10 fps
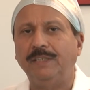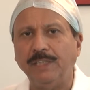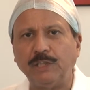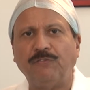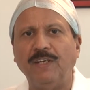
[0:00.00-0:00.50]

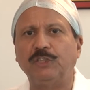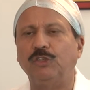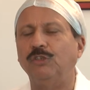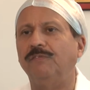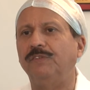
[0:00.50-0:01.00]

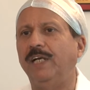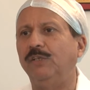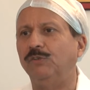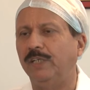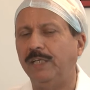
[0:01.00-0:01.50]
dysfunction of the
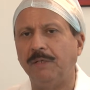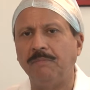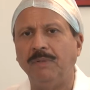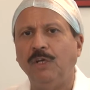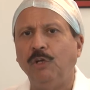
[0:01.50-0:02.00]

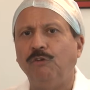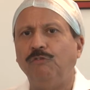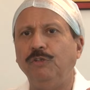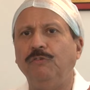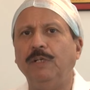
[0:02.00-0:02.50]
endothelium,
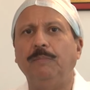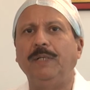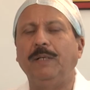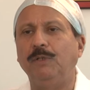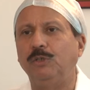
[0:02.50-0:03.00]
we will be
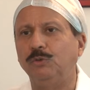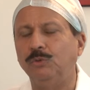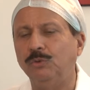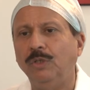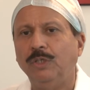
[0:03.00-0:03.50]
able
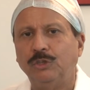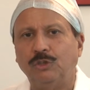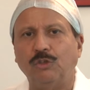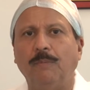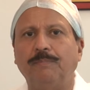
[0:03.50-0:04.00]
to
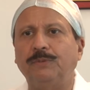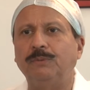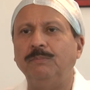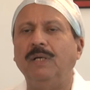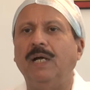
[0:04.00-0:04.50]
stop
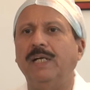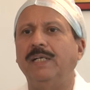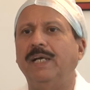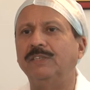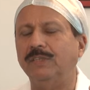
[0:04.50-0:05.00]
heart
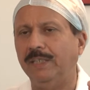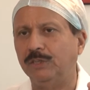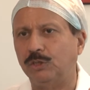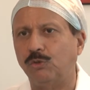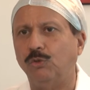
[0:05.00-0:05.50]
attacks and
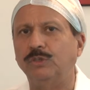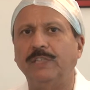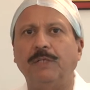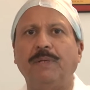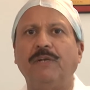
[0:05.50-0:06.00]
strokes
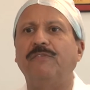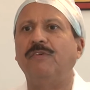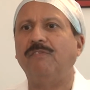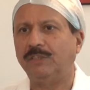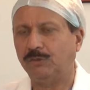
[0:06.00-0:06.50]
and
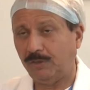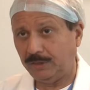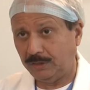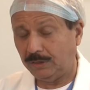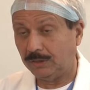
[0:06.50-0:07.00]
peripheral vascular
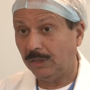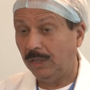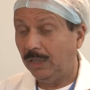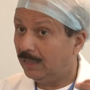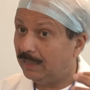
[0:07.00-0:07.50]
disease.
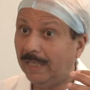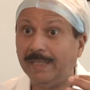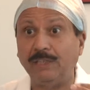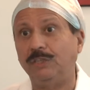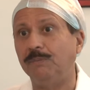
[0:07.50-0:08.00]
That
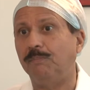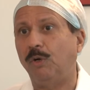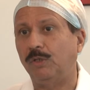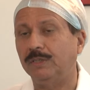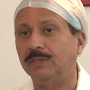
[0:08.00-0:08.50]
is the
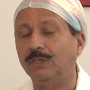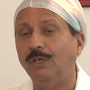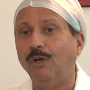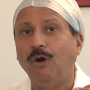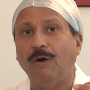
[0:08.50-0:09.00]
importance
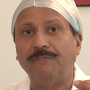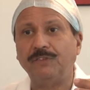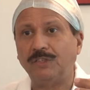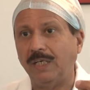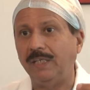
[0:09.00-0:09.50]
of
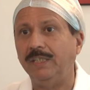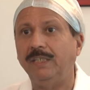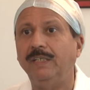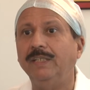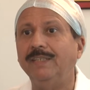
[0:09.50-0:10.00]

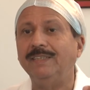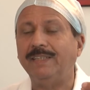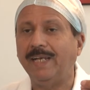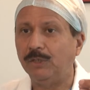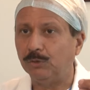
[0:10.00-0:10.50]
studying
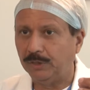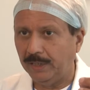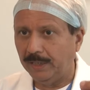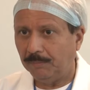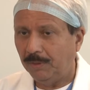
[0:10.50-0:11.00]
the
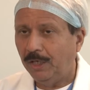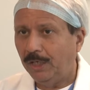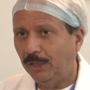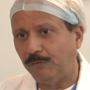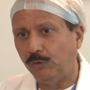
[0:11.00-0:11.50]
endothelium.
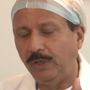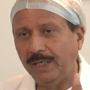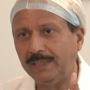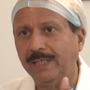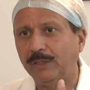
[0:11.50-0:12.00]
If you
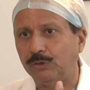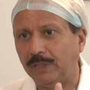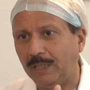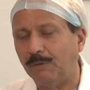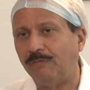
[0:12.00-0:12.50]
lay the
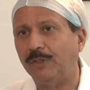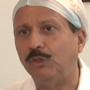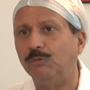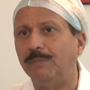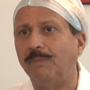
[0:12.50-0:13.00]
endothelium of a
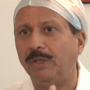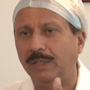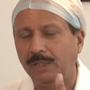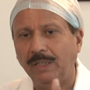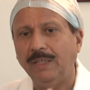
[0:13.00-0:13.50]
human
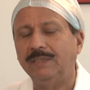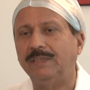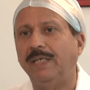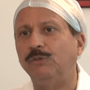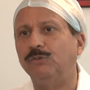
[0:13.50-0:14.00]
body
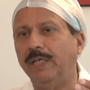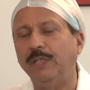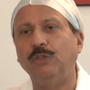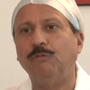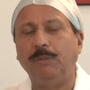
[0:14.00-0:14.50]
side to
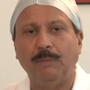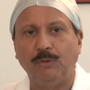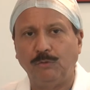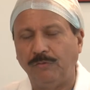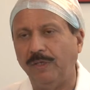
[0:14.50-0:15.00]
side, you will be able
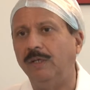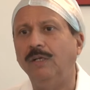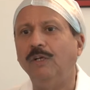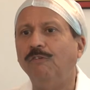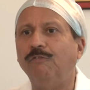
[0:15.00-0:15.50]
to fill
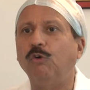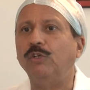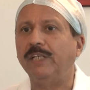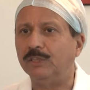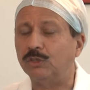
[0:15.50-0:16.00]
four
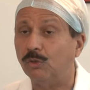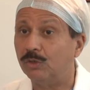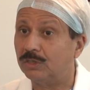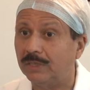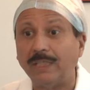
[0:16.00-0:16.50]
tennis
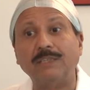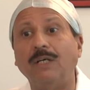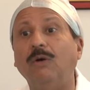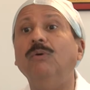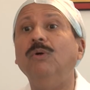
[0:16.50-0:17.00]
courts. That's
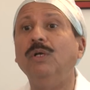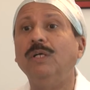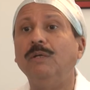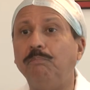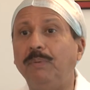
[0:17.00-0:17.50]
how
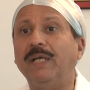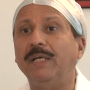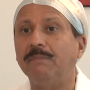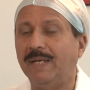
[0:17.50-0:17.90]
big and